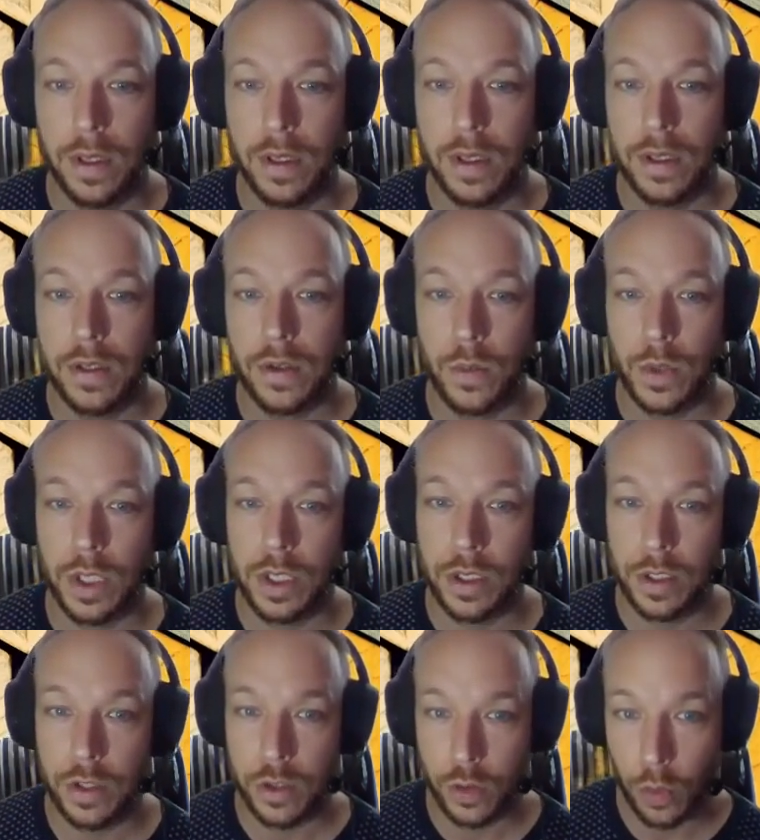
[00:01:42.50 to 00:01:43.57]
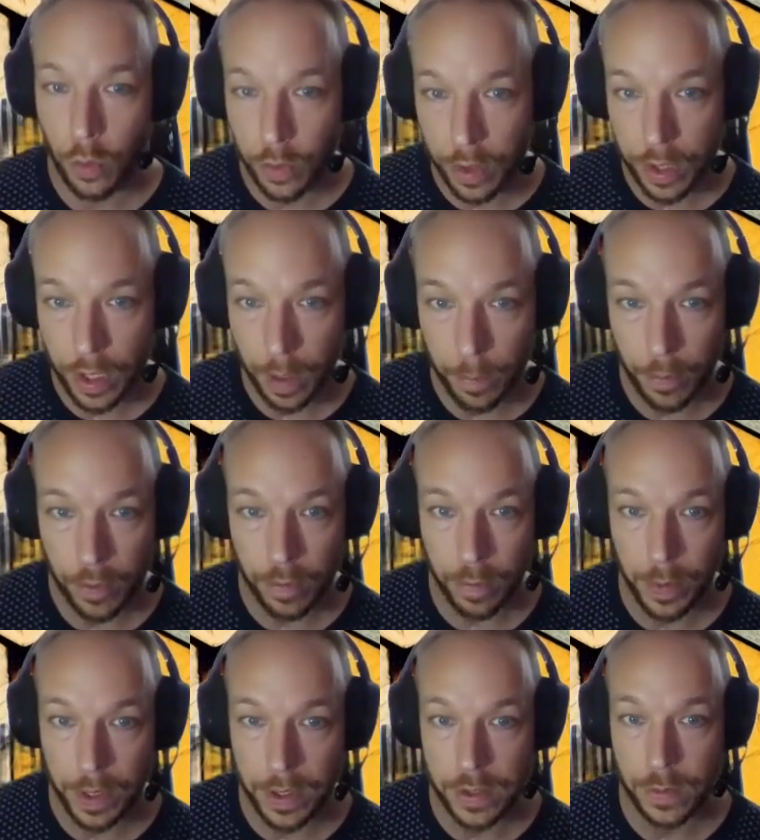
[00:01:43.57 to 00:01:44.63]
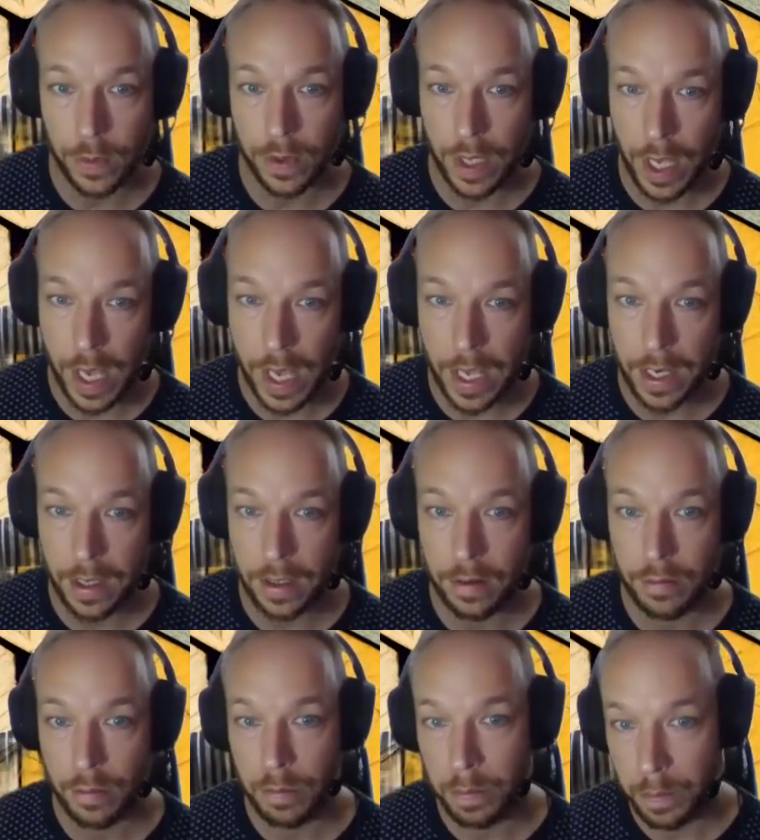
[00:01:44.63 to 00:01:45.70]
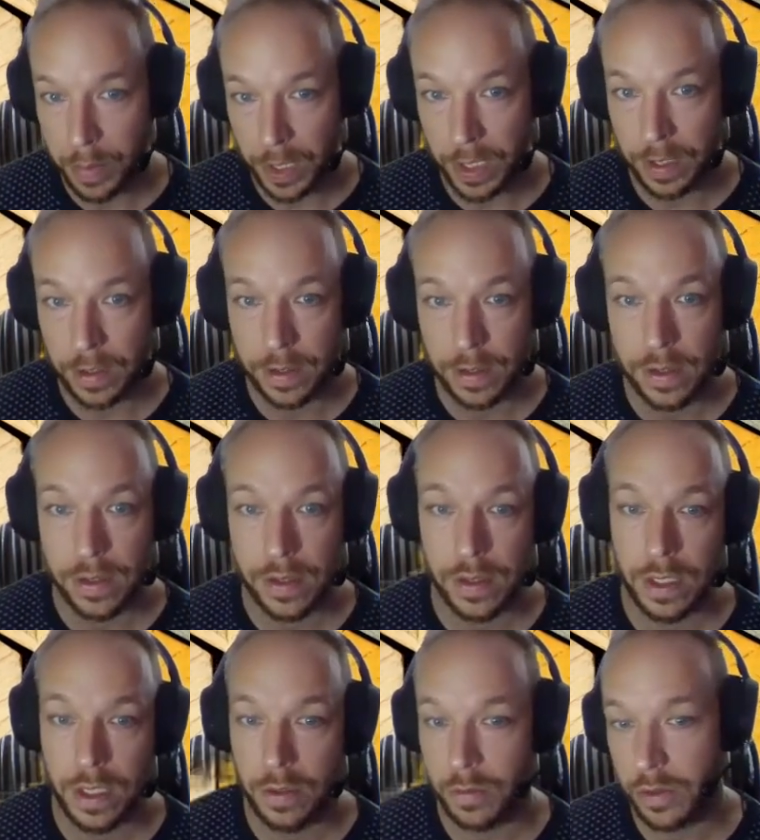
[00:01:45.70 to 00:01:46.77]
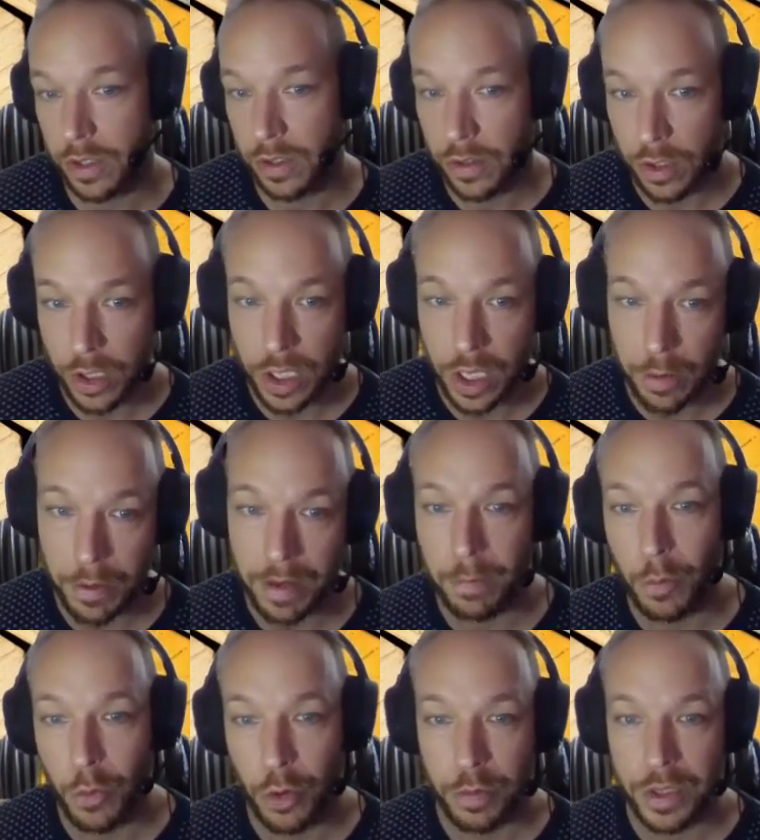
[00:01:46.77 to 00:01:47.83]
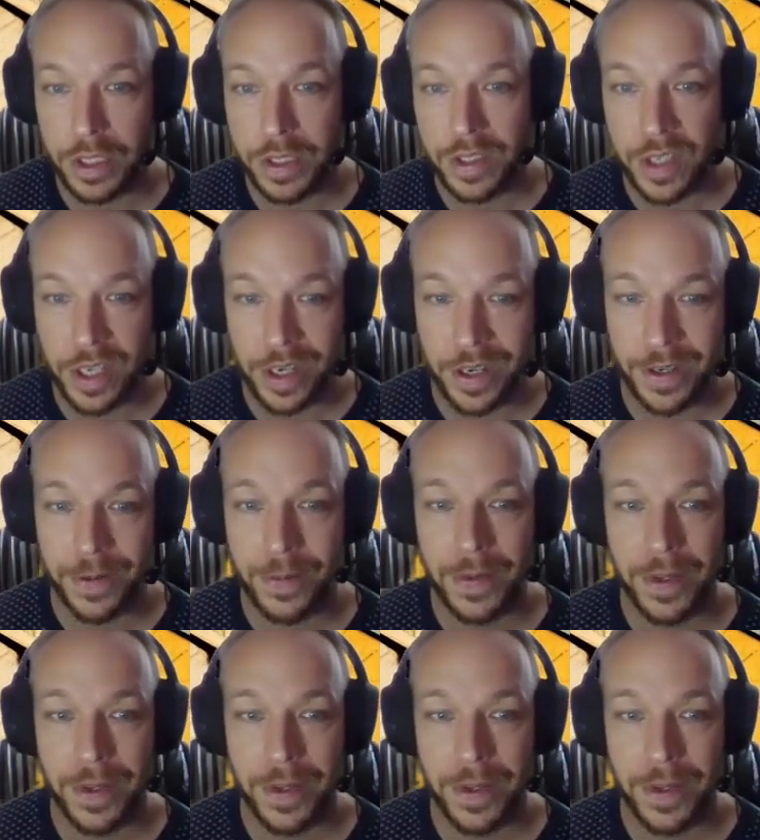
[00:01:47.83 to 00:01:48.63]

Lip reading: so we can control the number of bins with n bins equals to 30. Now we have more bins here.